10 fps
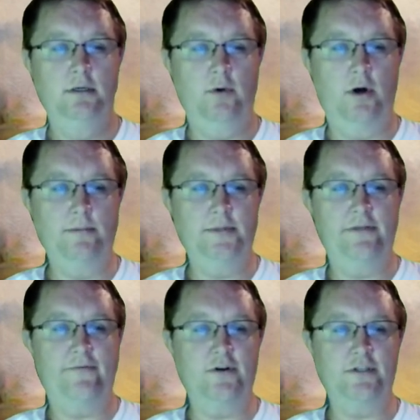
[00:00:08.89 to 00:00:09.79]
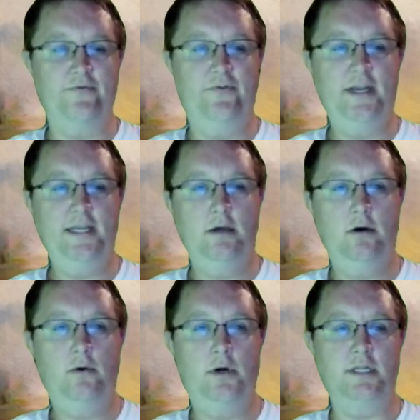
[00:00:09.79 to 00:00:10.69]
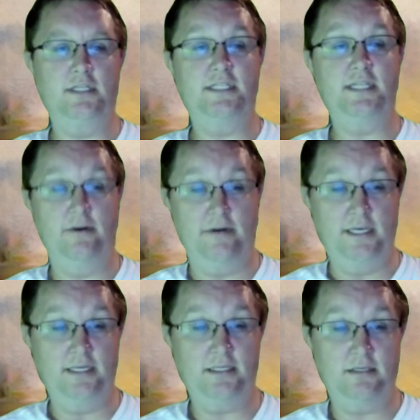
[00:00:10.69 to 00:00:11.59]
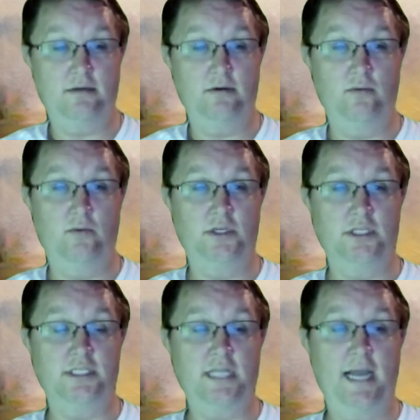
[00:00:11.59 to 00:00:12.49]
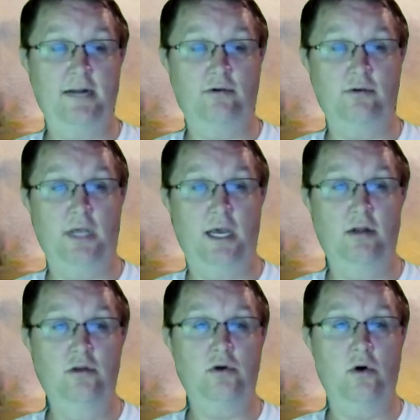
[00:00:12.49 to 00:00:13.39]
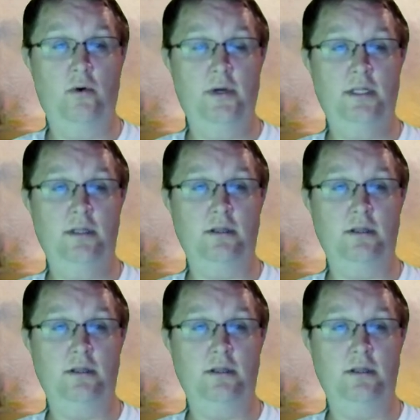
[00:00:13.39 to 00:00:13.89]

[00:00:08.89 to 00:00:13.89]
Welcome to the first video on a series which is titled Elu Cohen,